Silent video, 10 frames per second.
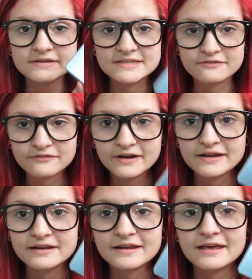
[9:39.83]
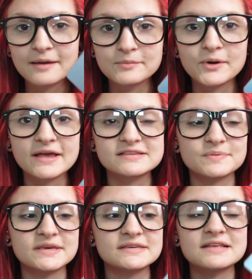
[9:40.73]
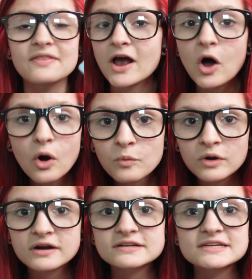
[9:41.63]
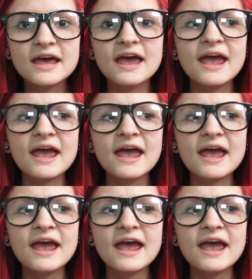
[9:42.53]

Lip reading: different Game Boy SPs and they all worked,